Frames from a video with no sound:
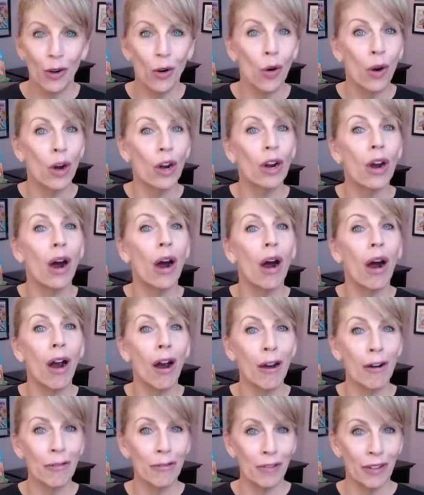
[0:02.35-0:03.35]
or
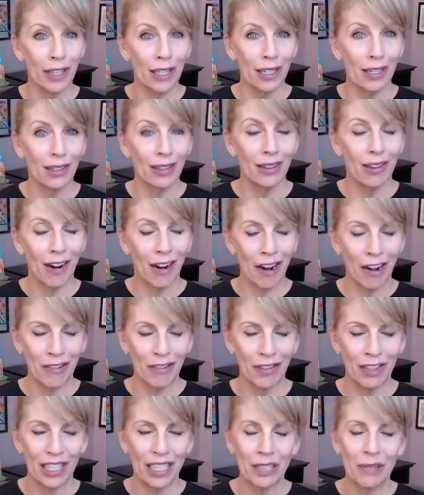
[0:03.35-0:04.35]
ARFID.
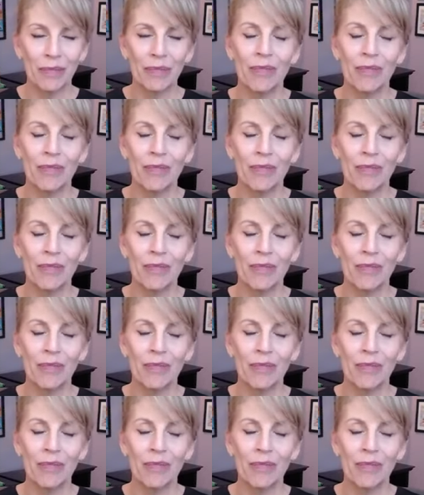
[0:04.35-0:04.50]
ARFID.